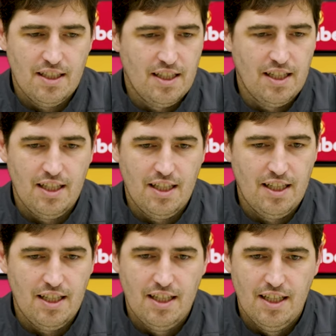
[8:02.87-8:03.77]

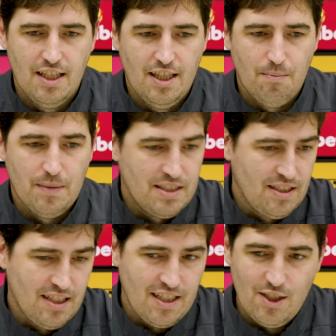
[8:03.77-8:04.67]
Uh, but
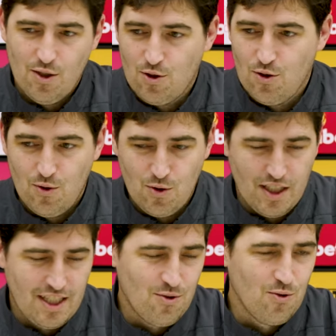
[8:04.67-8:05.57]
uh, he also knows
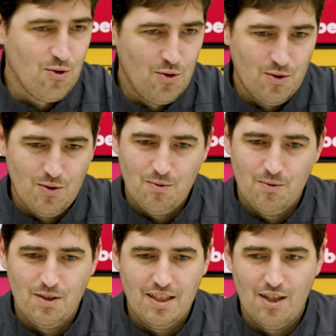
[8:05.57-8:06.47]
he has to do
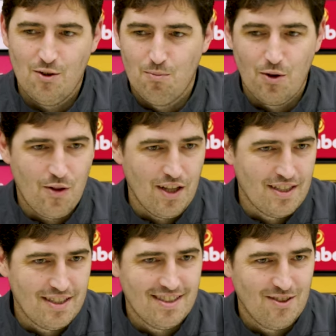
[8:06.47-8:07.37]
a lot more
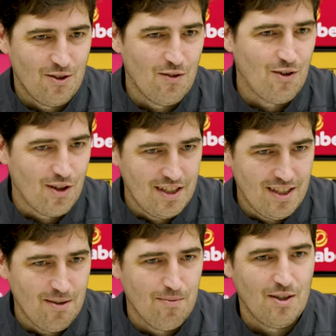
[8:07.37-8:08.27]
things, you know, for the
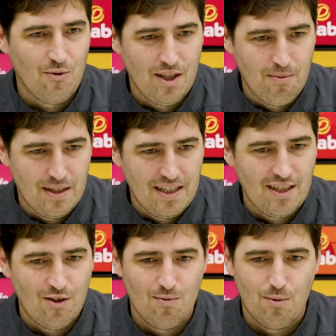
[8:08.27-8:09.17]
team, and we demand
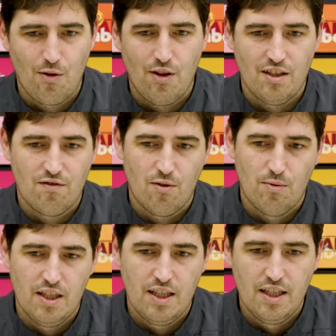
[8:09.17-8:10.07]
a lot more things
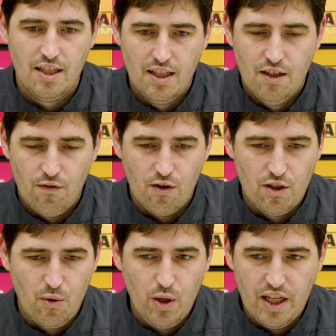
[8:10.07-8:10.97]
from the from
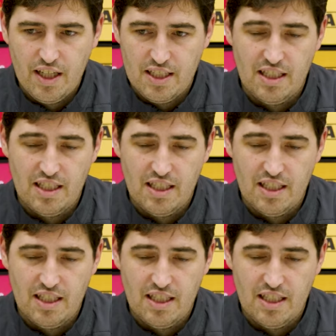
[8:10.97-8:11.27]
the wingers.